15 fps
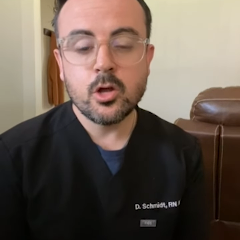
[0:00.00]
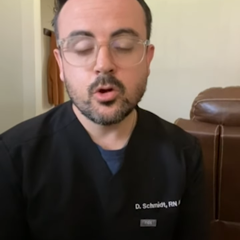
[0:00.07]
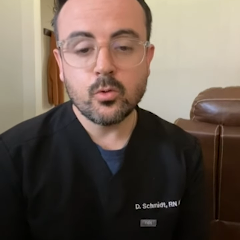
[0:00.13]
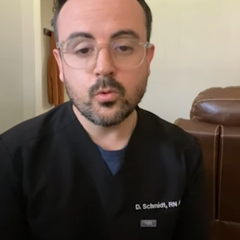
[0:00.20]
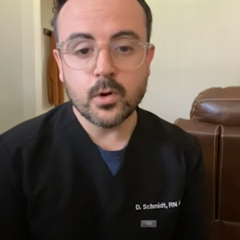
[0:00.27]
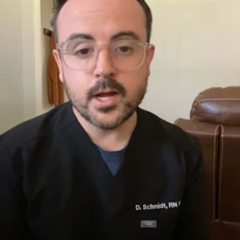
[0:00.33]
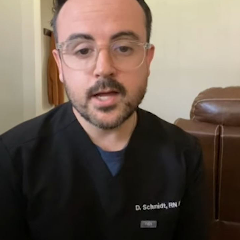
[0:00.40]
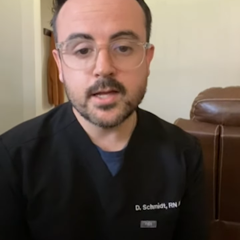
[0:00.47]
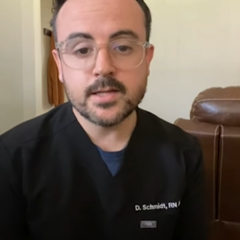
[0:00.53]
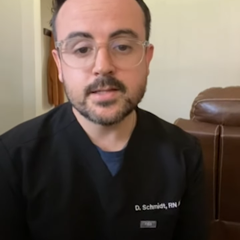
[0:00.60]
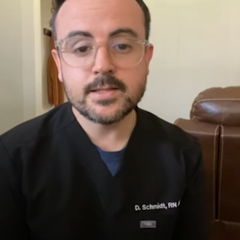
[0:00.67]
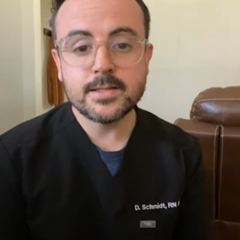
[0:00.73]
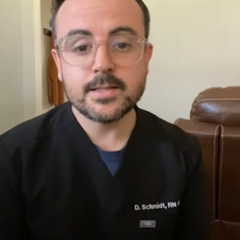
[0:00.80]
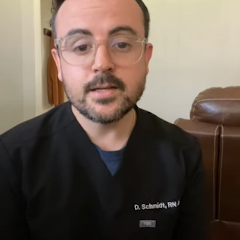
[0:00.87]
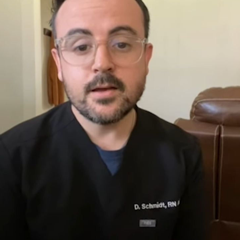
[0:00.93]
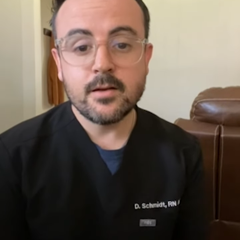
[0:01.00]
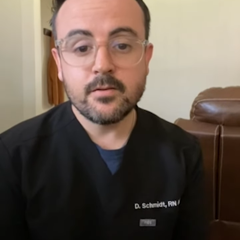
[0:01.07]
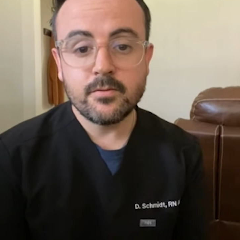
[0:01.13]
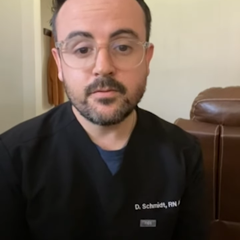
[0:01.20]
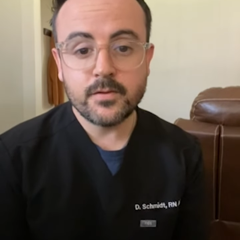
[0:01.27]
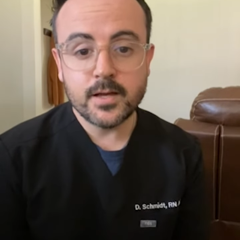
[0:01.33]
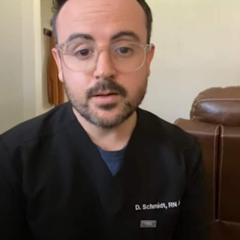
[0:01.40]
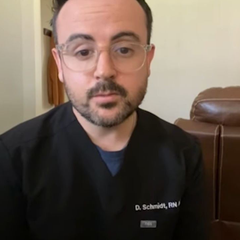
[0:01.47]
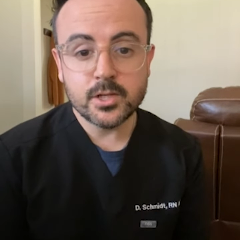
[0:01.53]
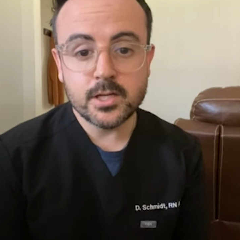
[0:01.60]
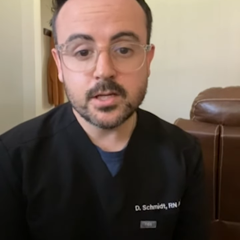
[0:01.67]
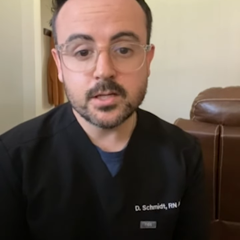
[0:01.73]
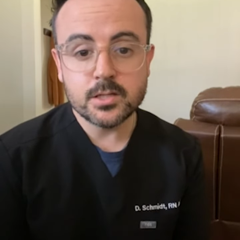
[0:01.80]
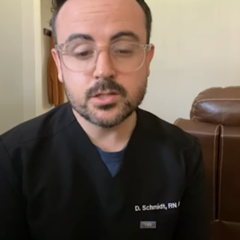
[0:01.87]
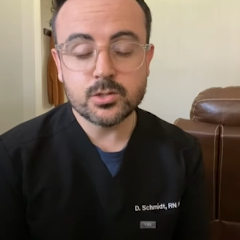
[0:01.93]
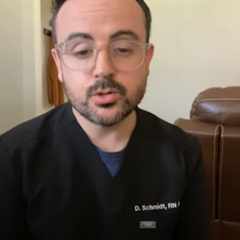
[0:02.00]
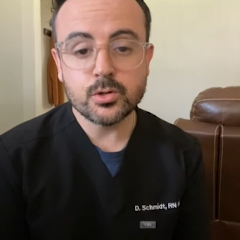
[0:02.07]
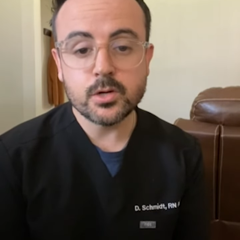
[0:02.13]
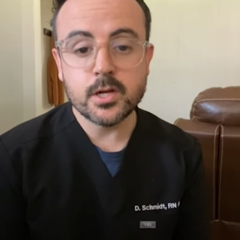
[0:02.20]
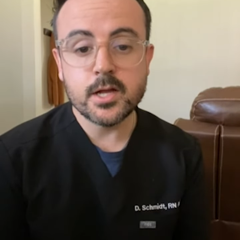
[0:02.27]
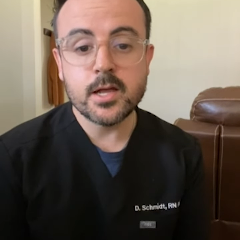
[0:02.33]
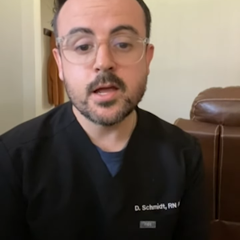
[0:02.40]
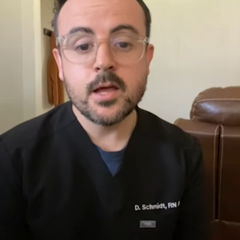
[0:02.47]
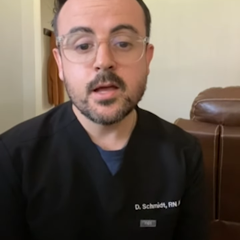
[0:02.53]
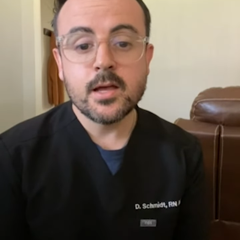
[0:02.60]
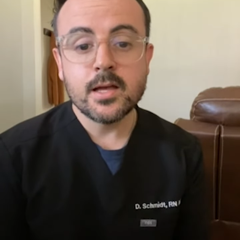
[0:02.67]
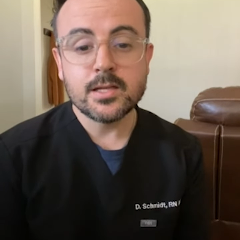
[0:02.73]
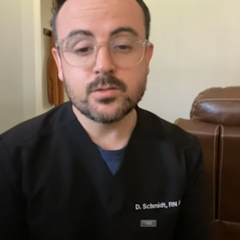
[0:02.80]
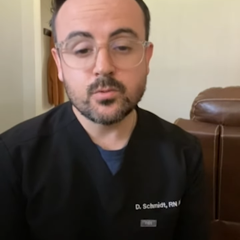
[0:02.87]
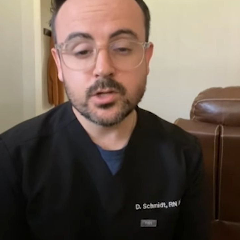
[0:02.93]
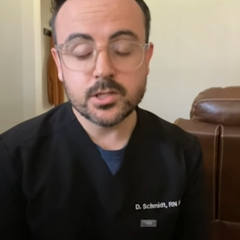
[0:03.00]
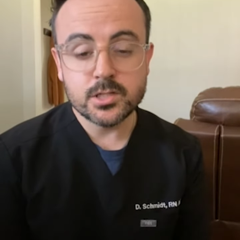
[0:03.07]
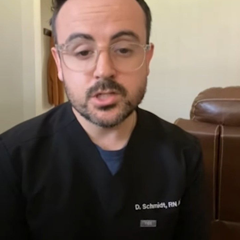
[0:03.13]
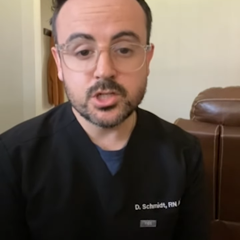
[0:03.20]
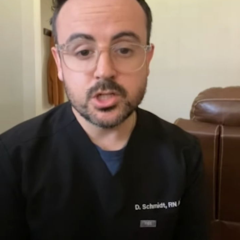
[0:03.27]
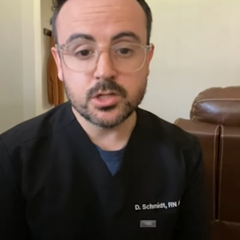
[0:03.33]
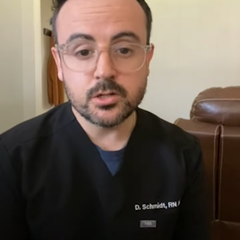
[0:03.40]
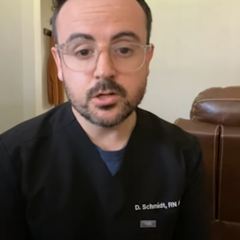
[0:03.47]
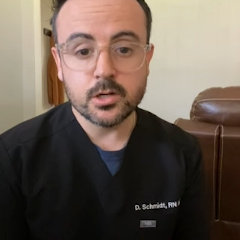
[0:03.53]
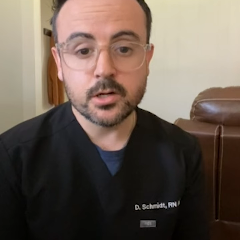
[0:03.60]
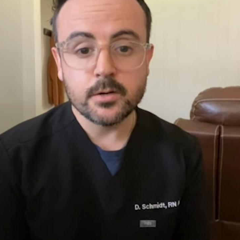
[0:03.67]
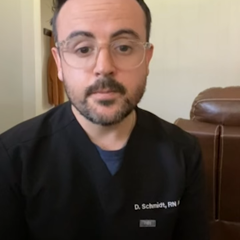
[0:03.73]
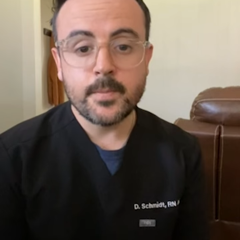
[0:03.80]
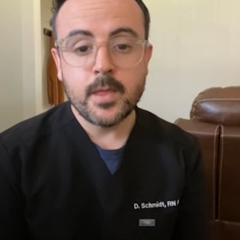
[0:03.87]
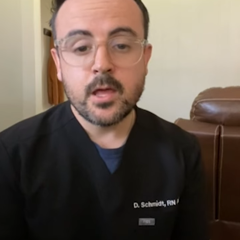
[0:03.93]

race, family history, as well as gender.